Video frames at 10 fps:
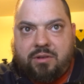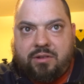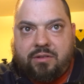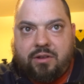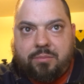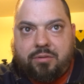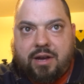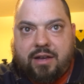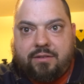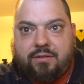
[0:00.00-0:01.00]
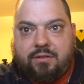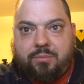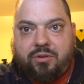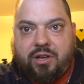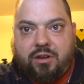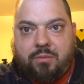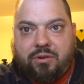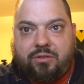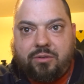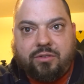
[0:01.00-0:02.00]
and then their prize is to play
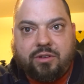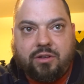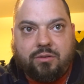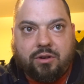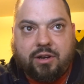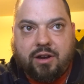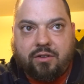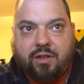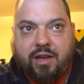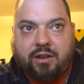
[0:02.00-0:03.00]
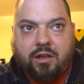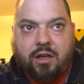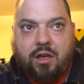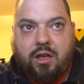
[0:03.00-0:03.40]
number 2 seed North Carolina,